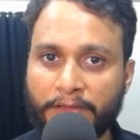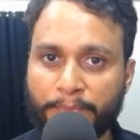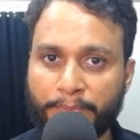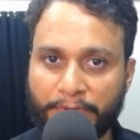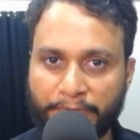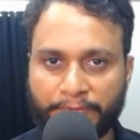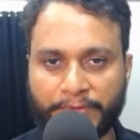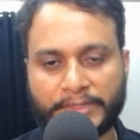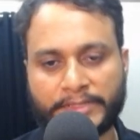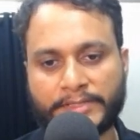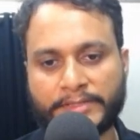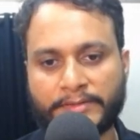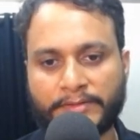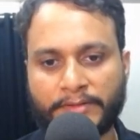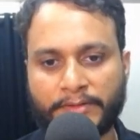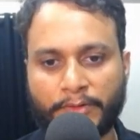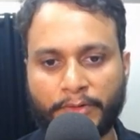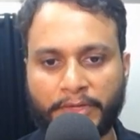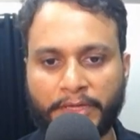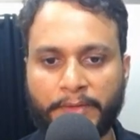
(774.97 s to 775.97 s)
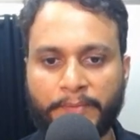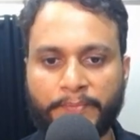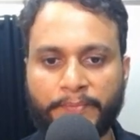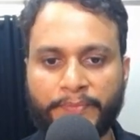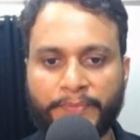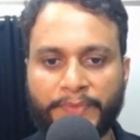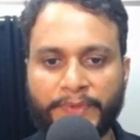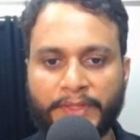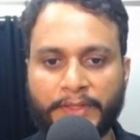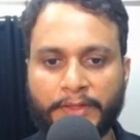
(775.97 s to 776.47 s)
prefix. Okay.
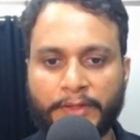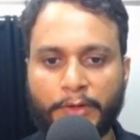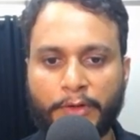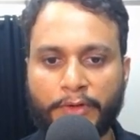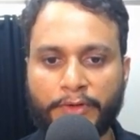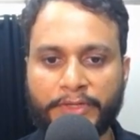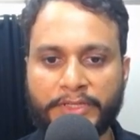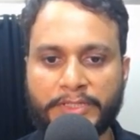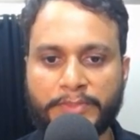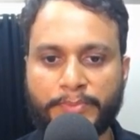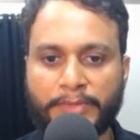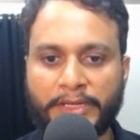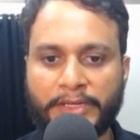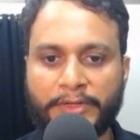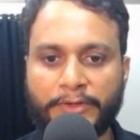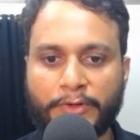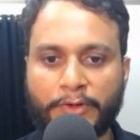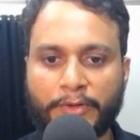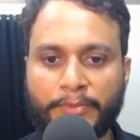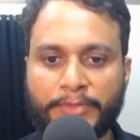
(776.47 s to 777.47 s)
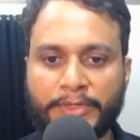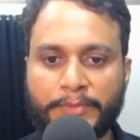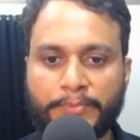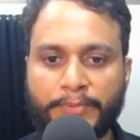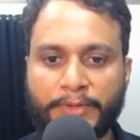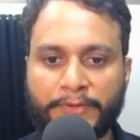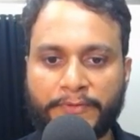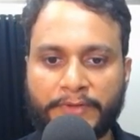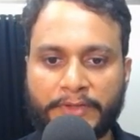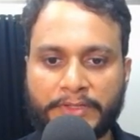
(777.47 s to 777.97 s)
Longest palindromic
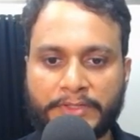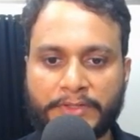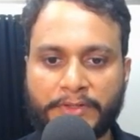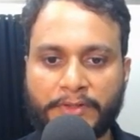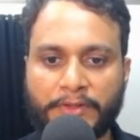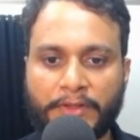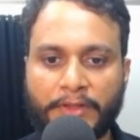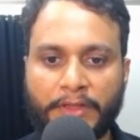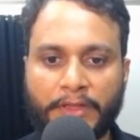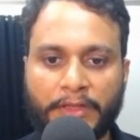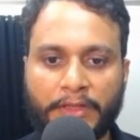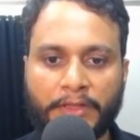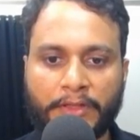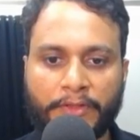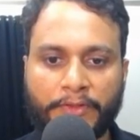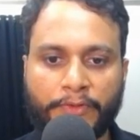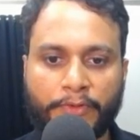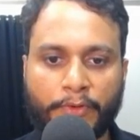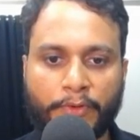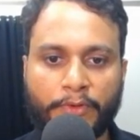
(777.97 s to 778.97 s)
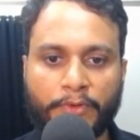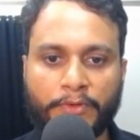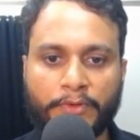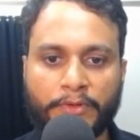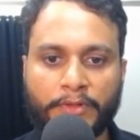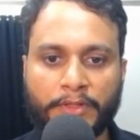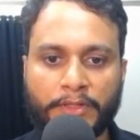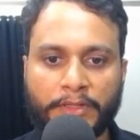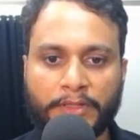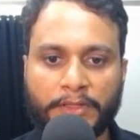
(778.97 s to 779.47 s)
prefix. So
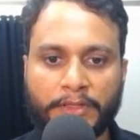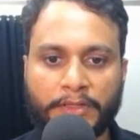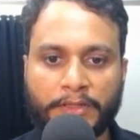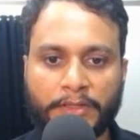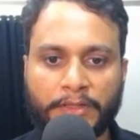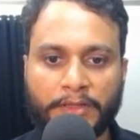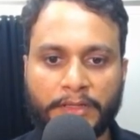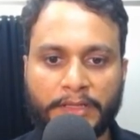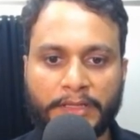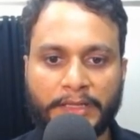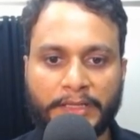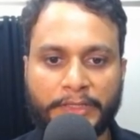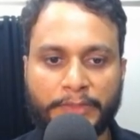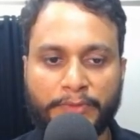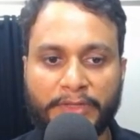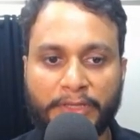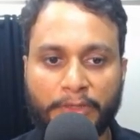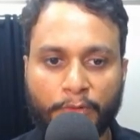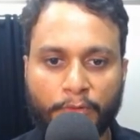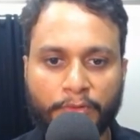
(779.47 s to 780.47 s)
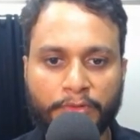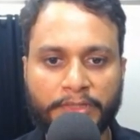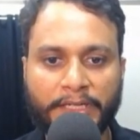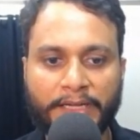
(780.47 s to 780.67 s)
we know